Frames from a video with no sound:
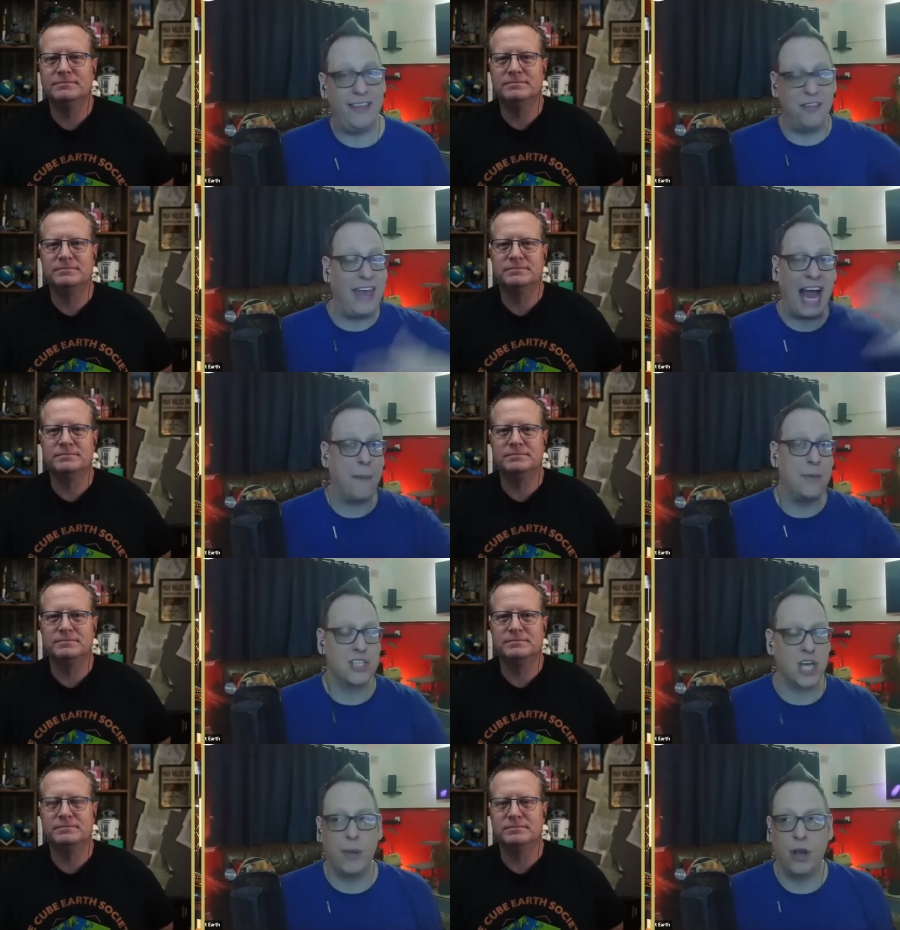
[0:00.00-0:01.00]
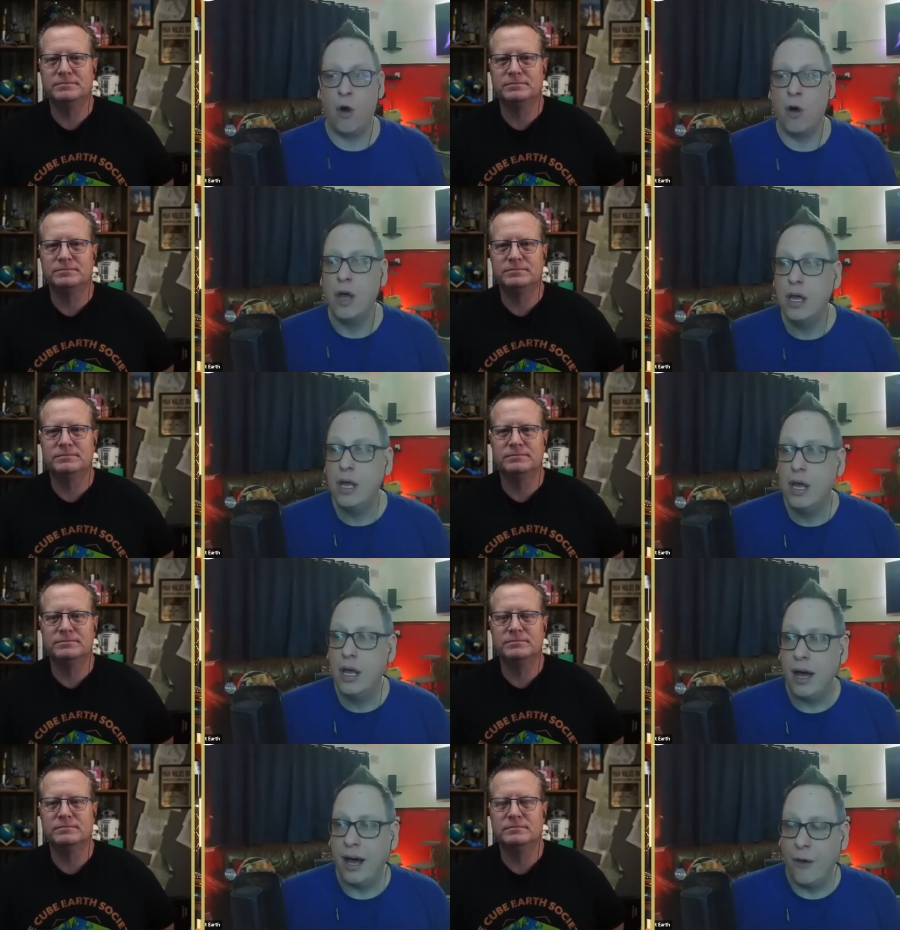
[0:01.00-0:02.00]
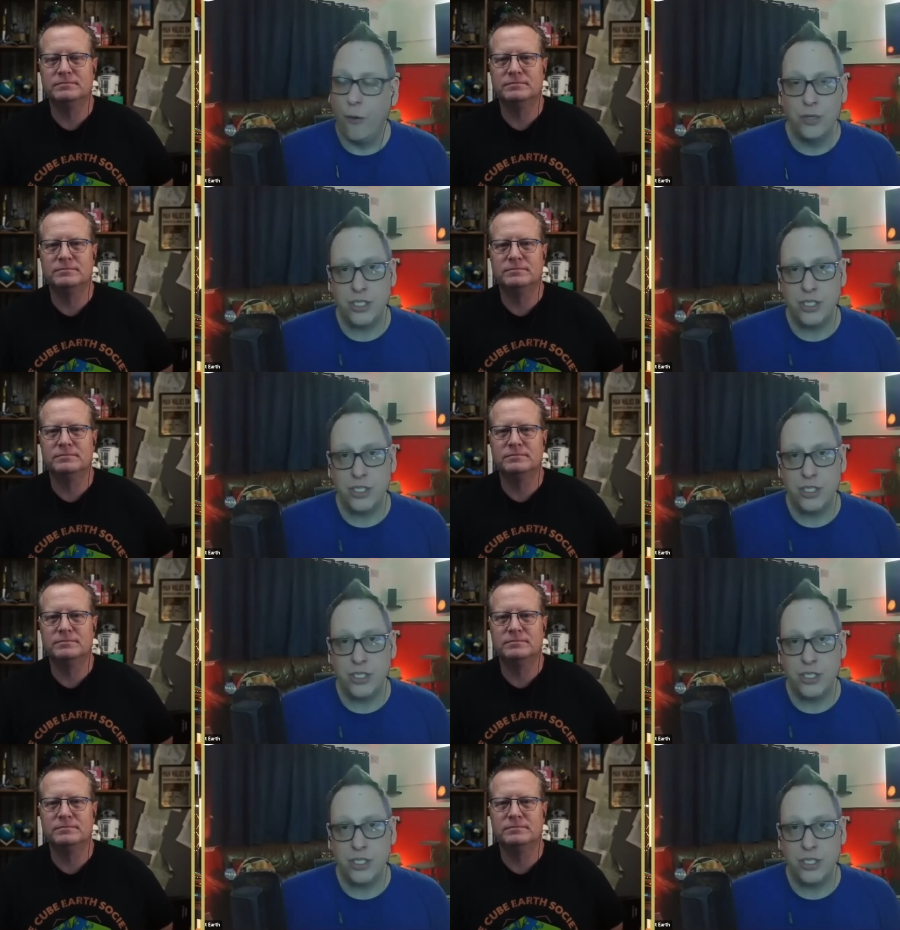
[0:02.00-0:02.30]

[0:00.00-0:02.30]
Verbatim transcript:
Speaker 1: they happen to come along. Uh,